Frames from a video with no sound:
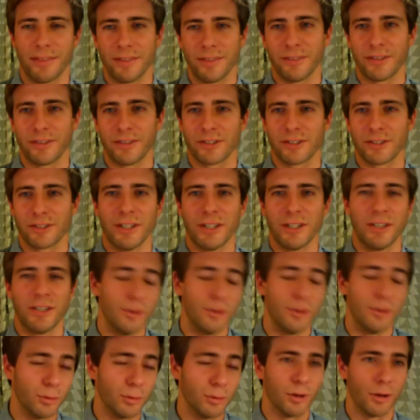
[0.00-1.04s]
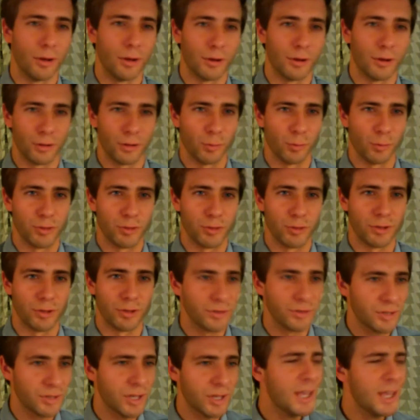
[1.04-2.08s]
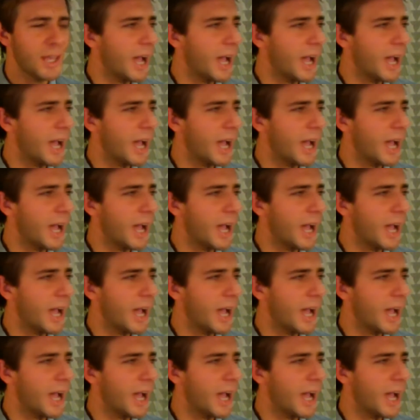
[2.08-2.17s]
thing that's going to yield long-term results.